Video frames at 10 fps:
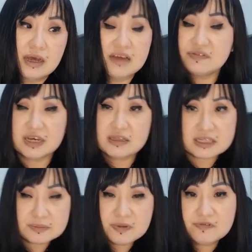I've done
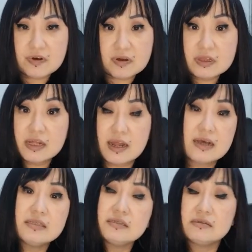this before. The
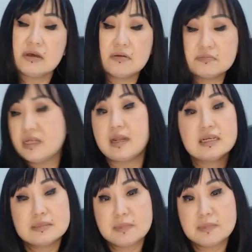last